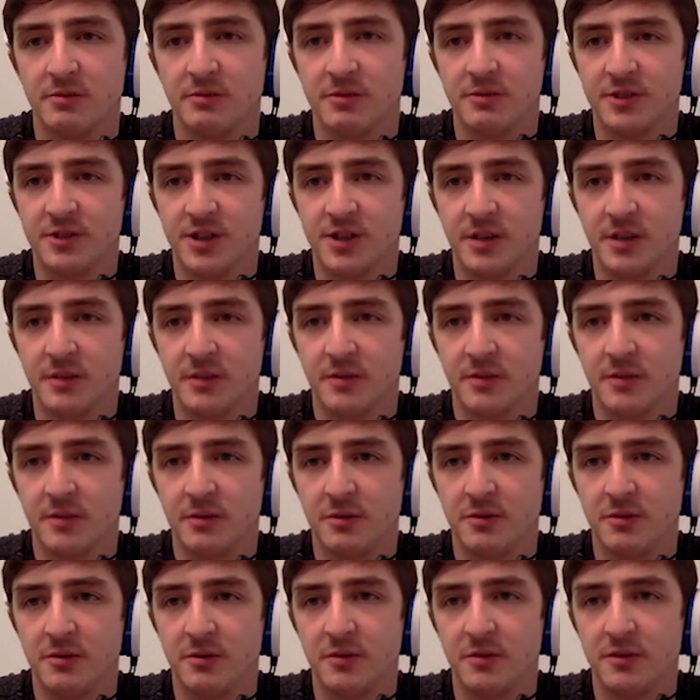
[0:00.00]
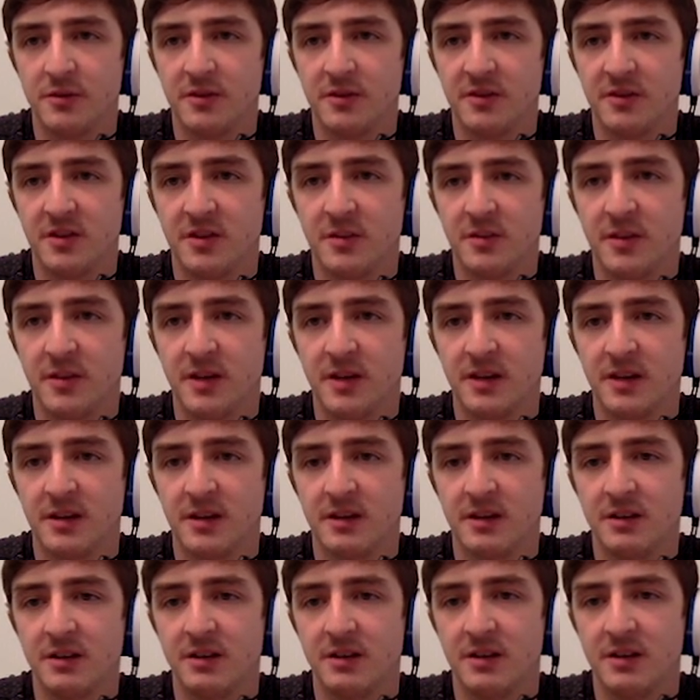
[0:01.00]
charm through 2 things in the back?
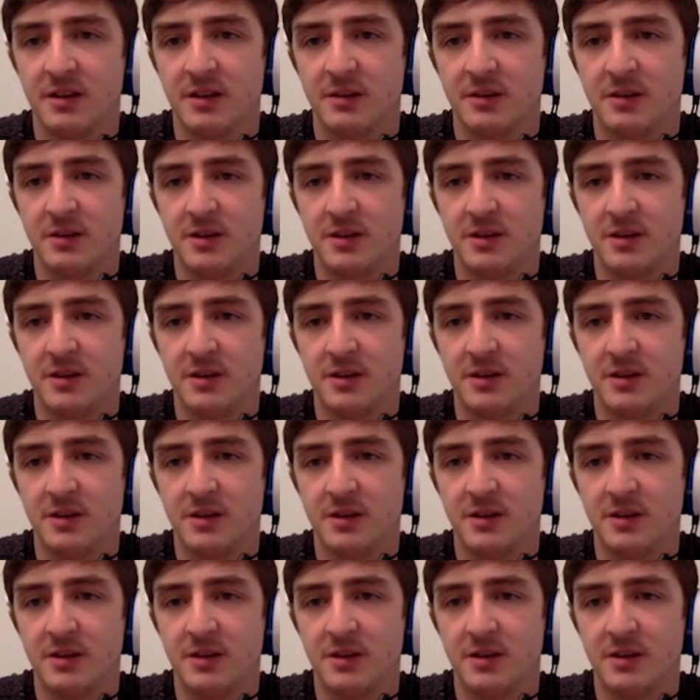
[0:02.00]
No.